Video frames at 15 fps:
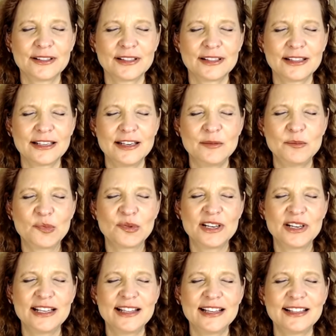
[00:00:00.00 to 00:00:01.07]
Keep
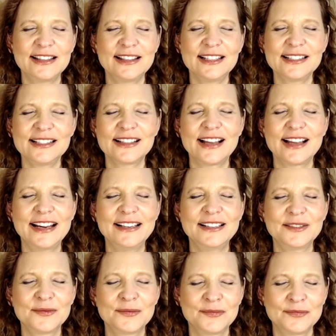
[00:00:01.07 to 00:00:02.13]
breathing in this light
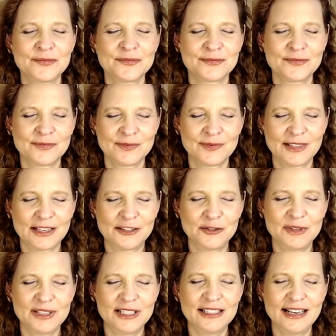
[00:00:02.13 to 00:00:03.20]
as you
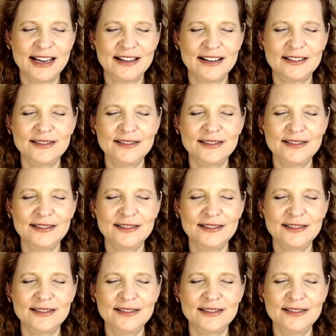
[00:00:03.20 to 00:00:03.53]
inhale